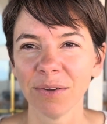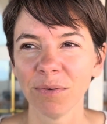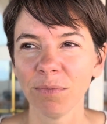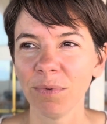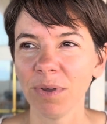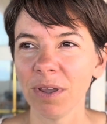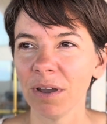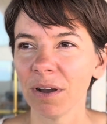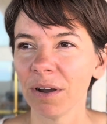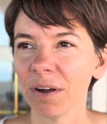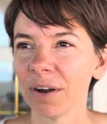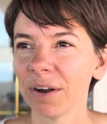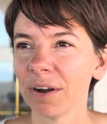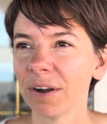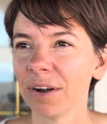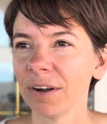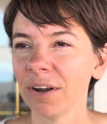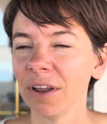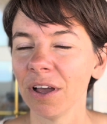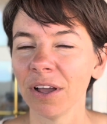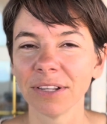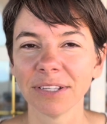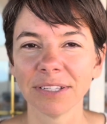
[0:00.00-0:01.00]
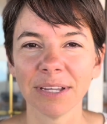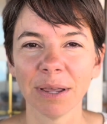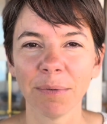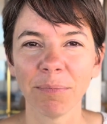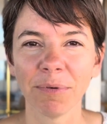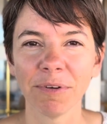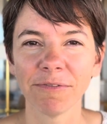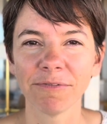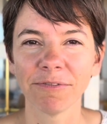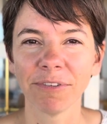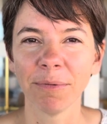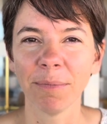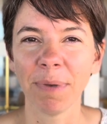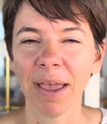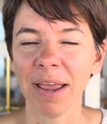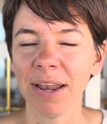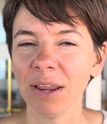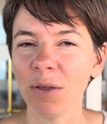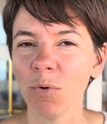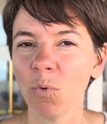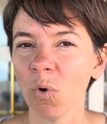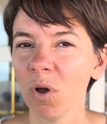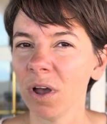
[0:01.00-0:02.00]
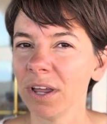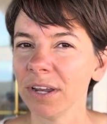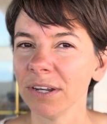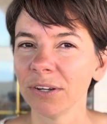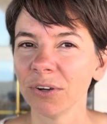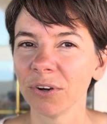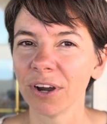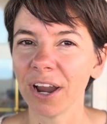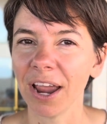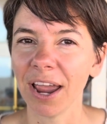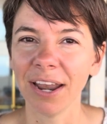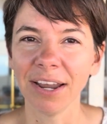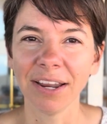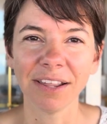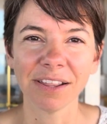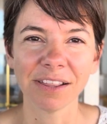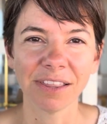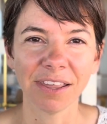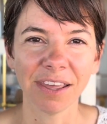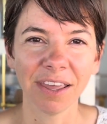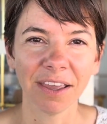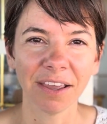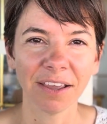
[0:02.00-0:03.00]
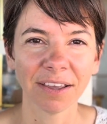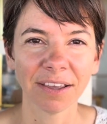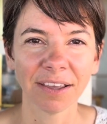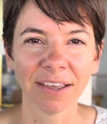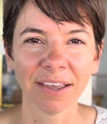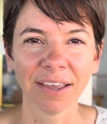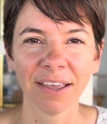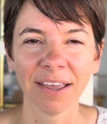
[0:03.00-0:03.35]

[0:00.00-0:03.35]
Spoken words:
We are not separate from anyone or anything.